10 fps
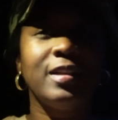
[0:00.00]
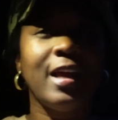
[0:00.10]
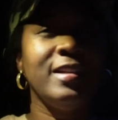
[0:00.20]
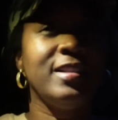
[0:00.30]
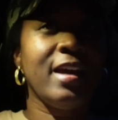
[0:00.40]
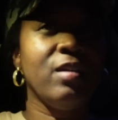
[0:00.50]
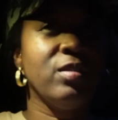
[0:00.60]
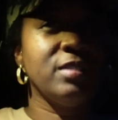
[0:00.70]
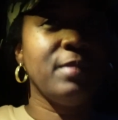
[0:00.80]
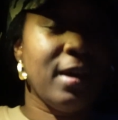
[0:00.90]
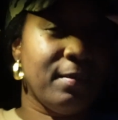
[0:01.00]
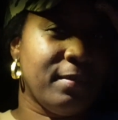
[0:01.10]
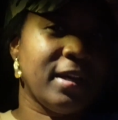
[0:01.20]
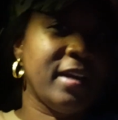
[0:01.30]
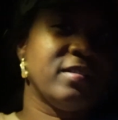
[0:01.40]
Got this hat on because
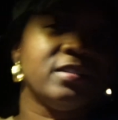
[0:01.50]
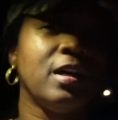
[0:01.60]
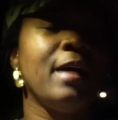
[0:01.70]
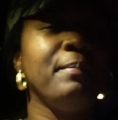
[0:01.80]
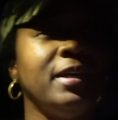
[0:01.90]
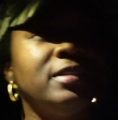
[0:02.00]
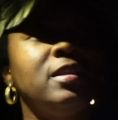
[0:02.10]
my hair is a hot mess.